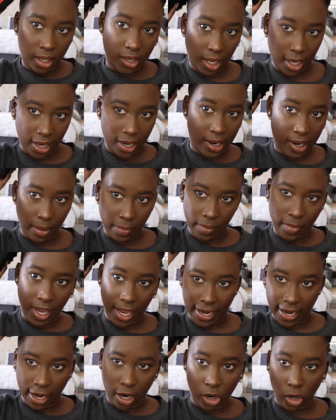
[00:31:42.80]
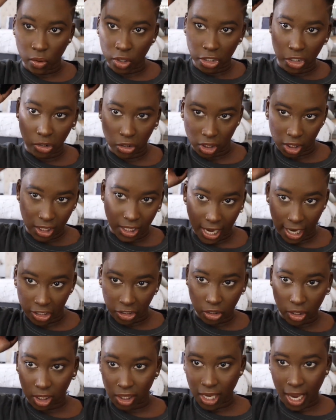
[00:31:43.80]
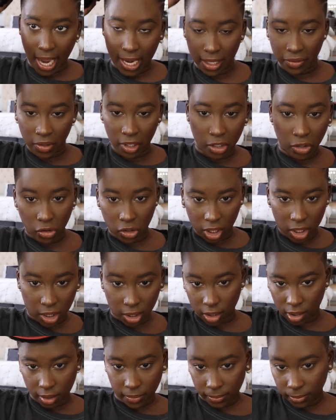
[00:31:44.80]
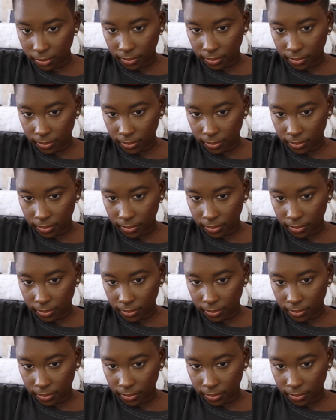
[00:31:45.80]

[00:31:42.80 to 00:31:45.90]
And I always use the textured side, and then you just